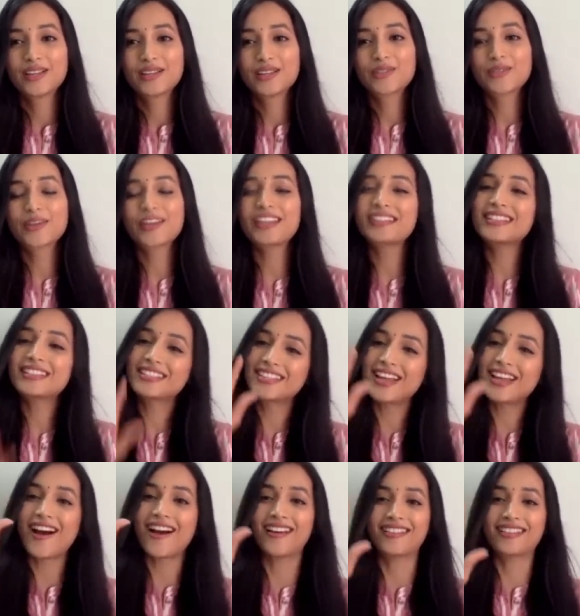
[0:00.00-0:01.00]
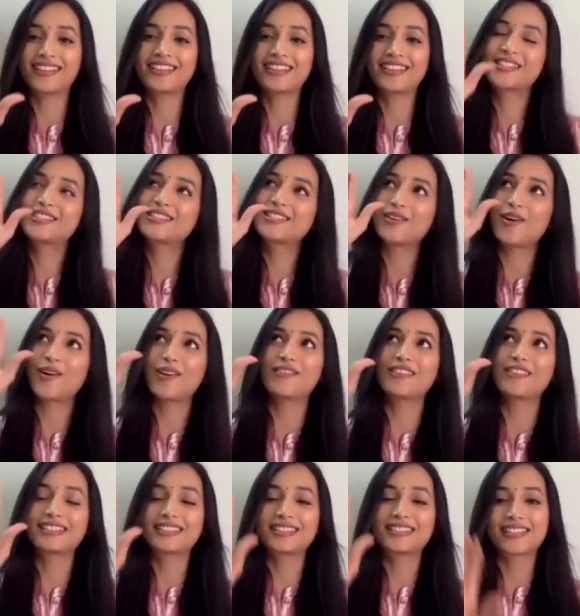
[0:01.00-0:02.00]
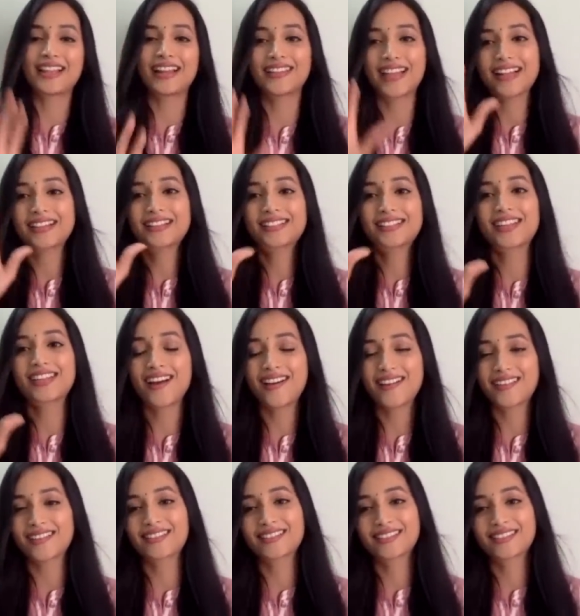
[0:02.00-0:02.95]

So he's a star. He's always that, that star.